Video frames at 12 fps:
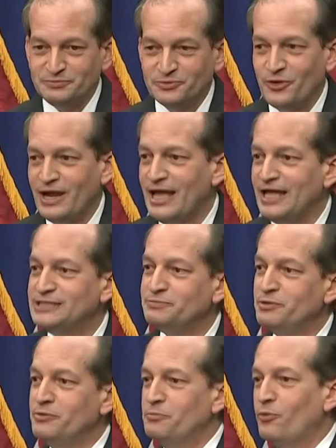there has
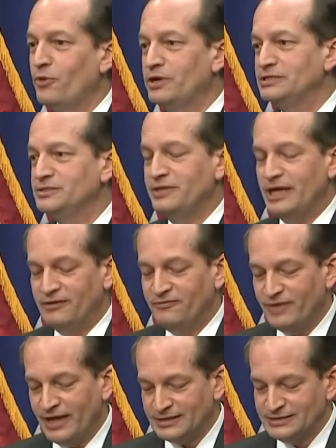been reporting to that
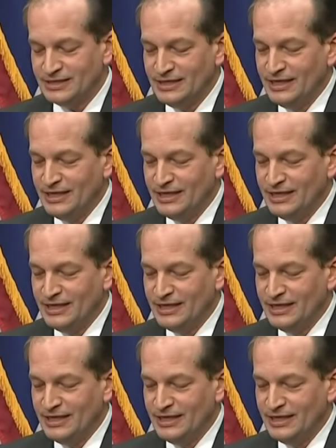effect,